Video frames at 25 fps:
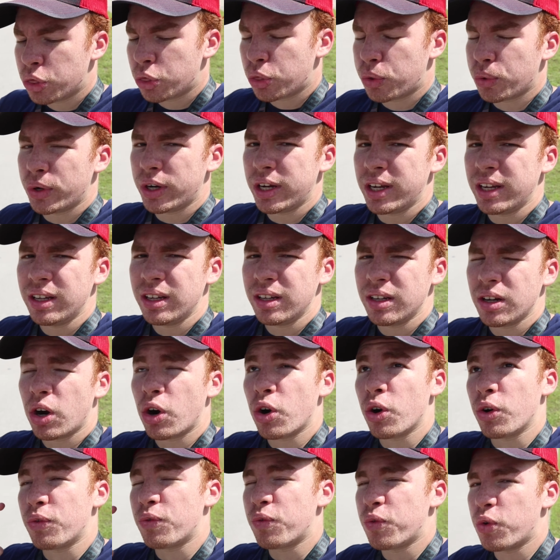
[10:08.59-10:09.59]
3
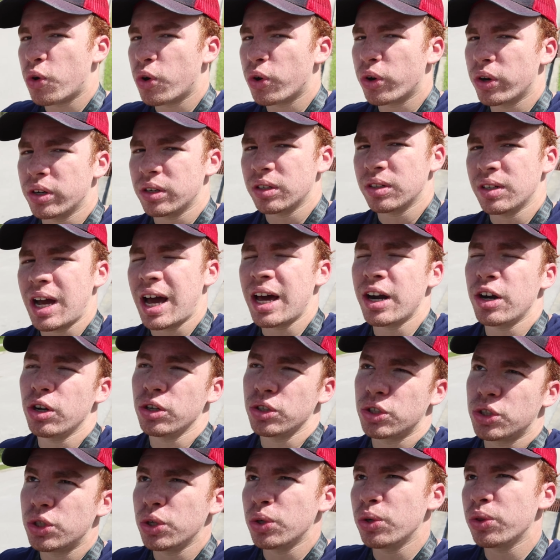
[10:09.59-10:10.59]
or 4, I don't
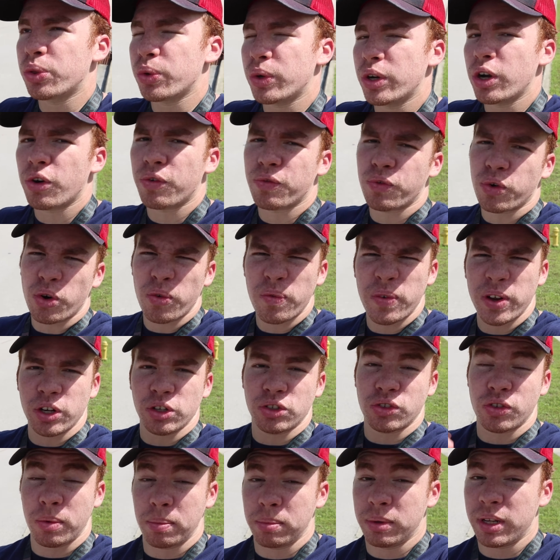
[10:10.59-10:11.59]
know, 2, 3 or 4
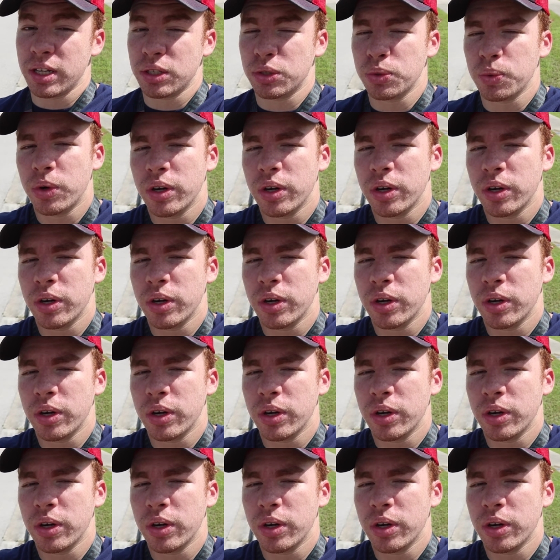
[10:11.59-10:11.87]
videos from this